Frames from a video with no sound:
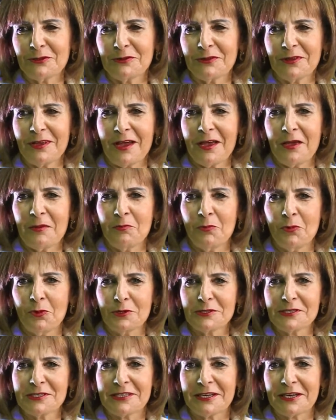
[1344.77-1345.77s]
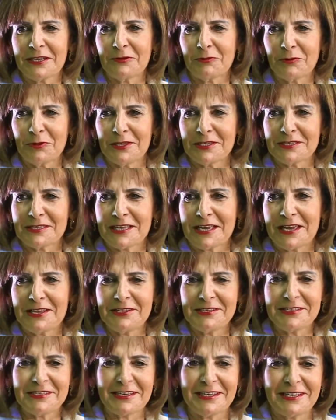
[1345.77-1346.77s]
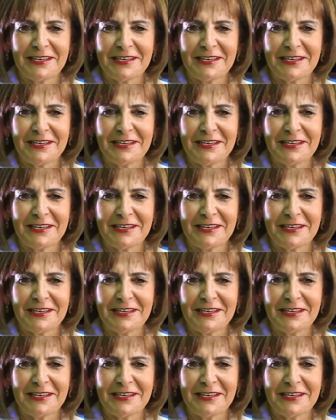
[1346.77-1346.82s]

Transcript: So I'm more strict with the sons.